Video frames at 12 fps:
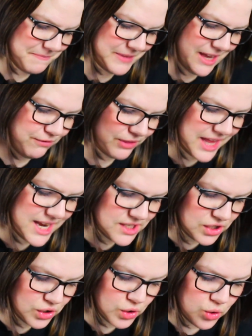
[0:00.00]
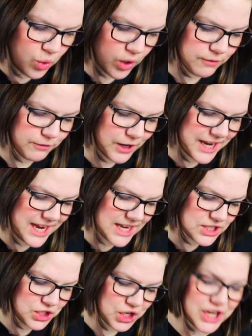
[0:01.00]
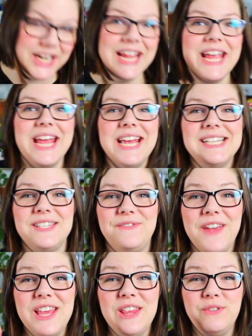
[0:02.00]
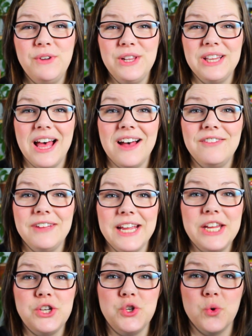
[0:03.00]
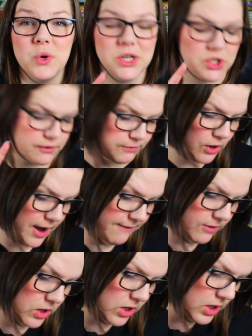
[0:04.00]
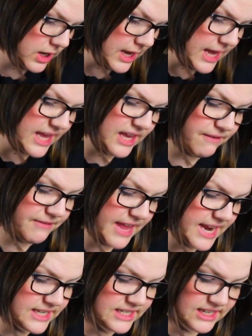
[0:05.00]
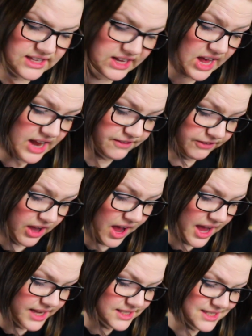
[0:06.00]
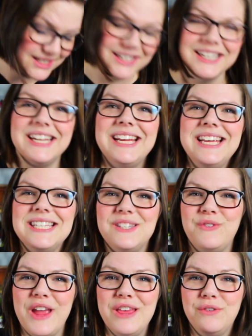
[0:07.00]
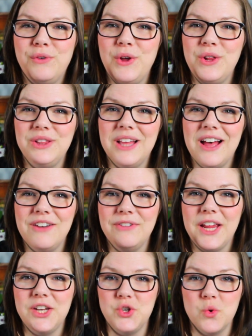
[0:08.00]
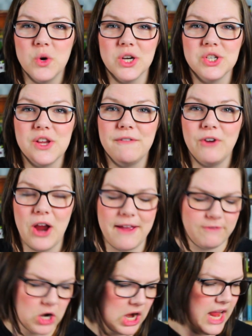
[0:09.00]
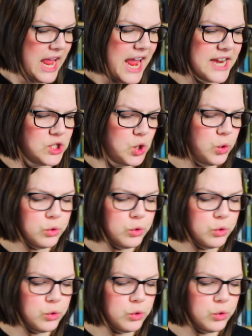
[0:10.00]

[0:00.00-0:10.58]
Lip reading: give thanks to the Lord, for He is good. His faithful love endures forever. Give thanks to the God of gods. His faithful love endures forever. And so